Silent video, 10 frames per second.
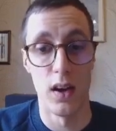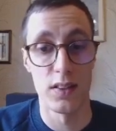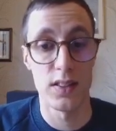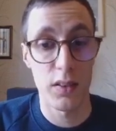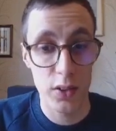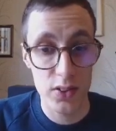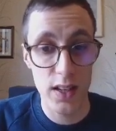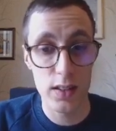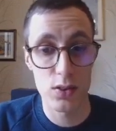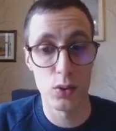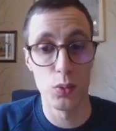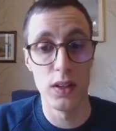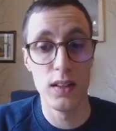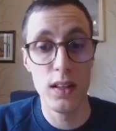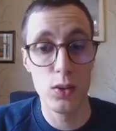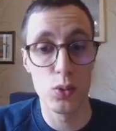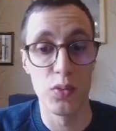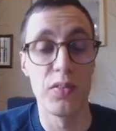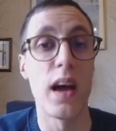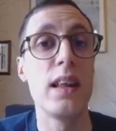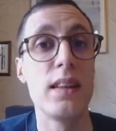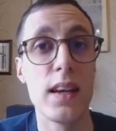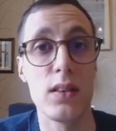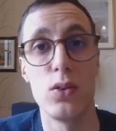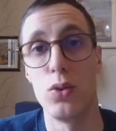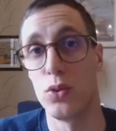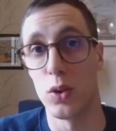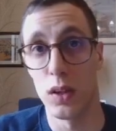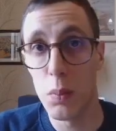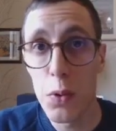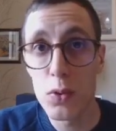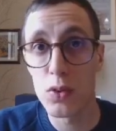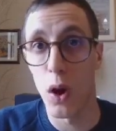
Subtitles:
server side, so we need to validate the user inputs.